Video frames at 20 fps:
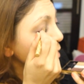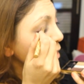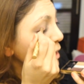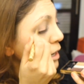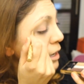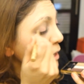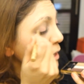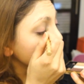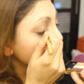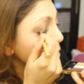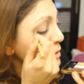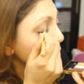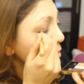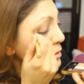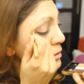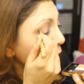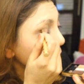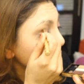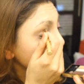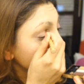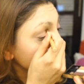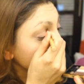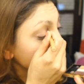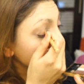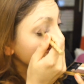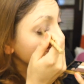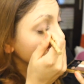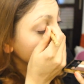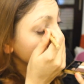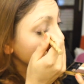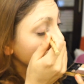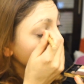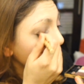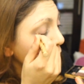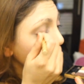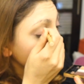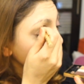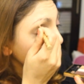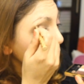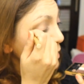I know that some people
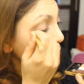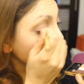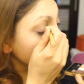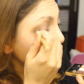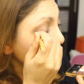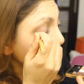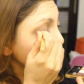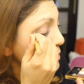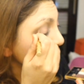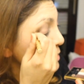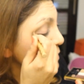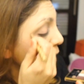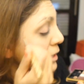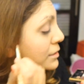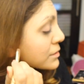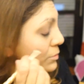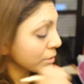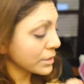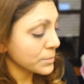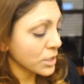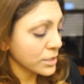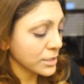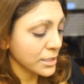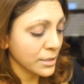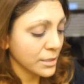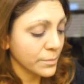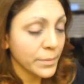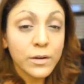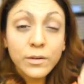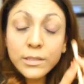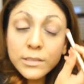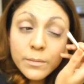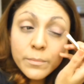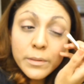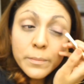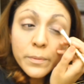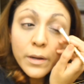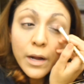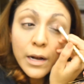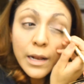understand what I'm talking about, and some
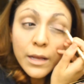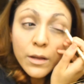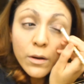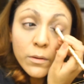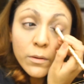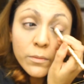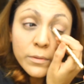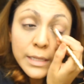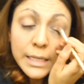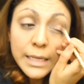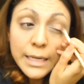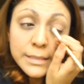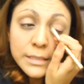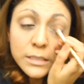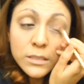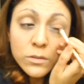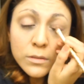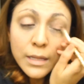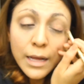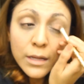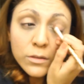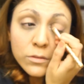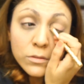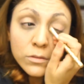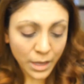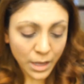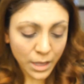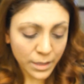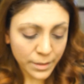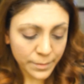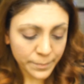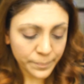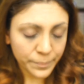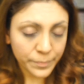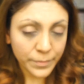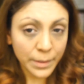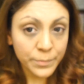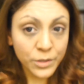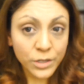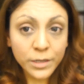people are like, oh really, I didn't know that. I don't know.
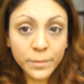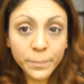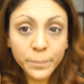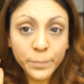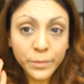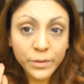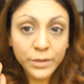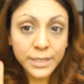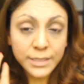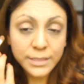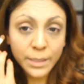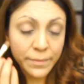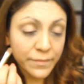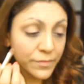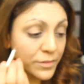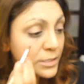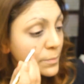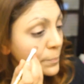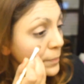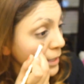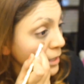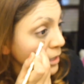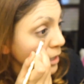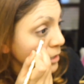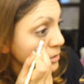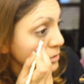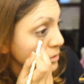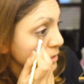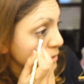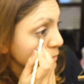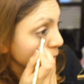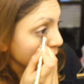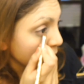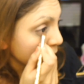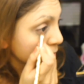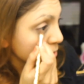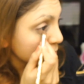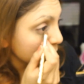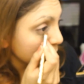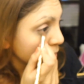I'm gonna put some of this pink under as well,
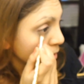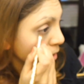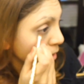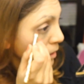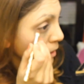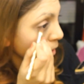actually.